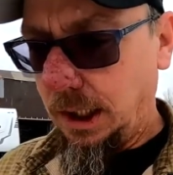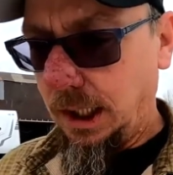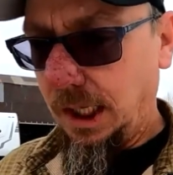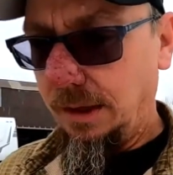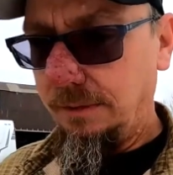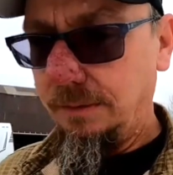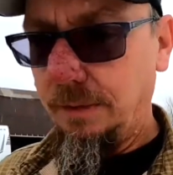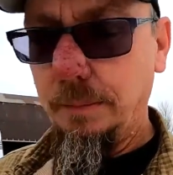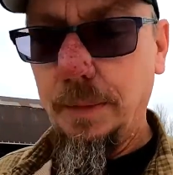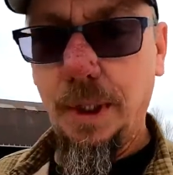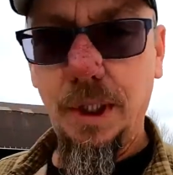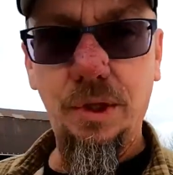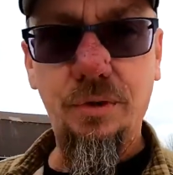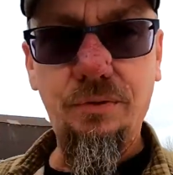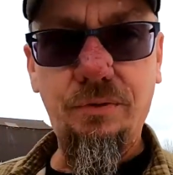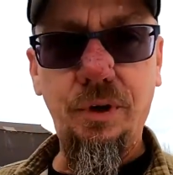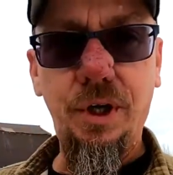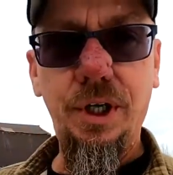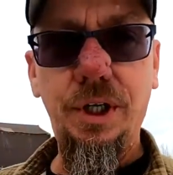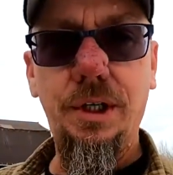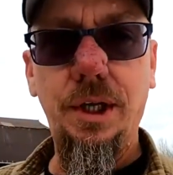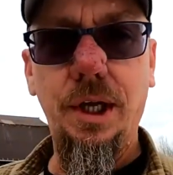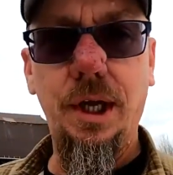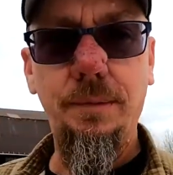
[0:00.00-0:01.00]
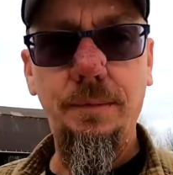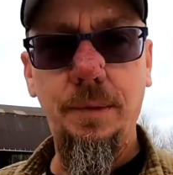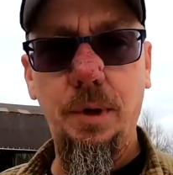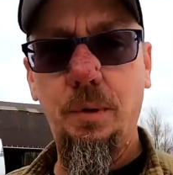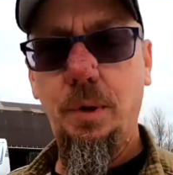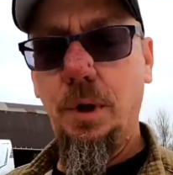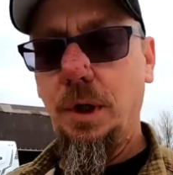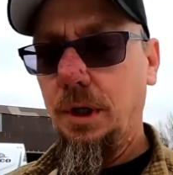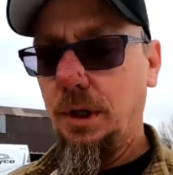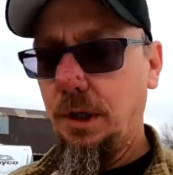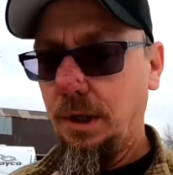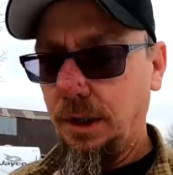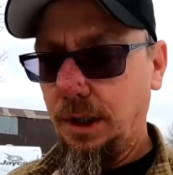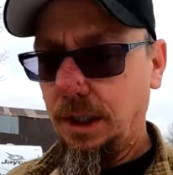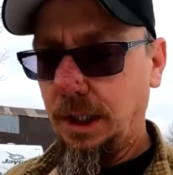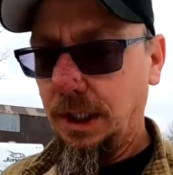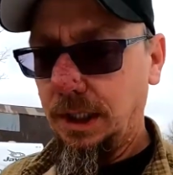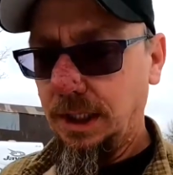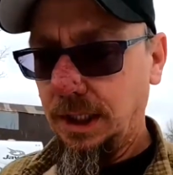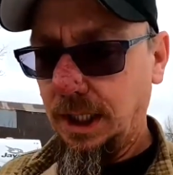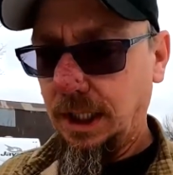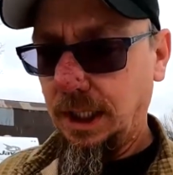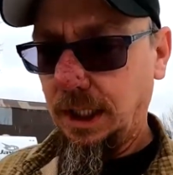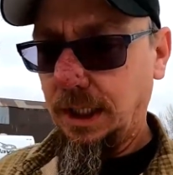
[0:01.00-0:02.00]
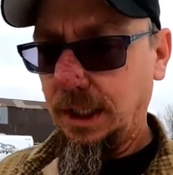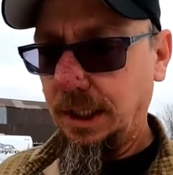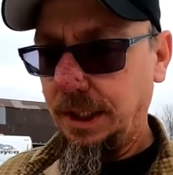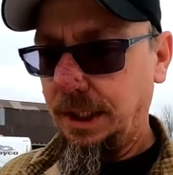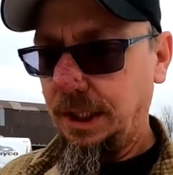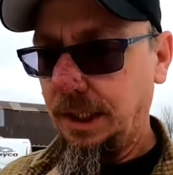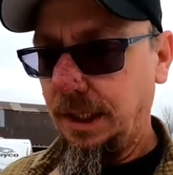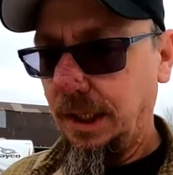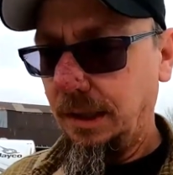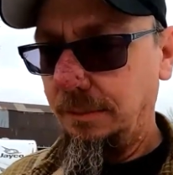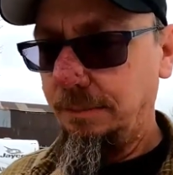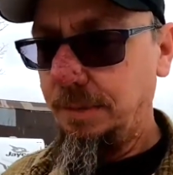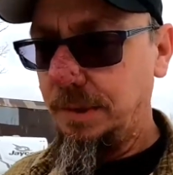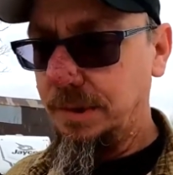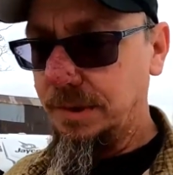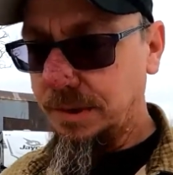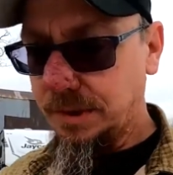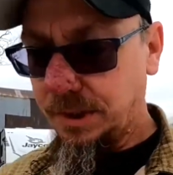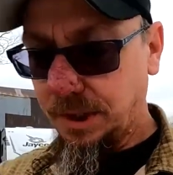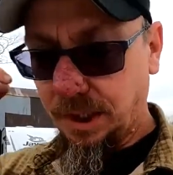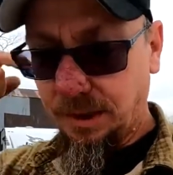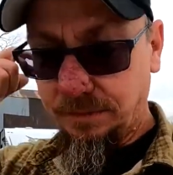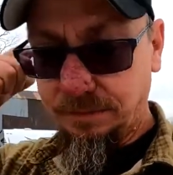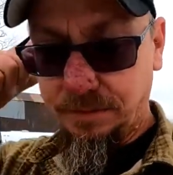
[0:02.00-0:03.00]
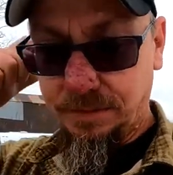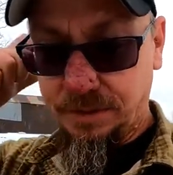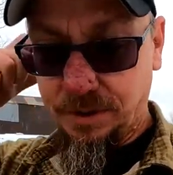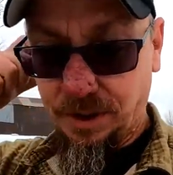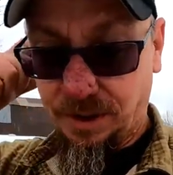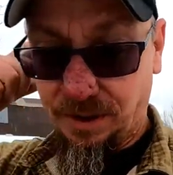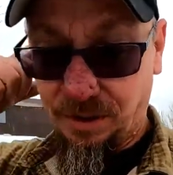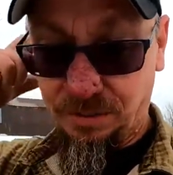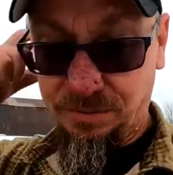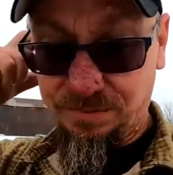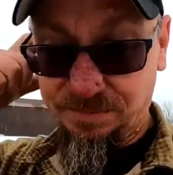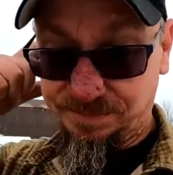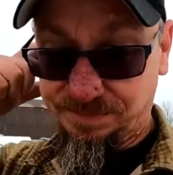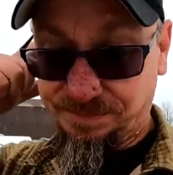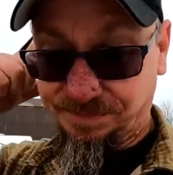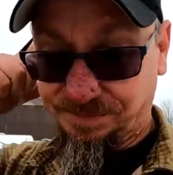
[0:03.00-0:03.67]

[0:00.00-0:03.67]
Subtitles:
having much free time to work on getting that cleaned up and stuff. So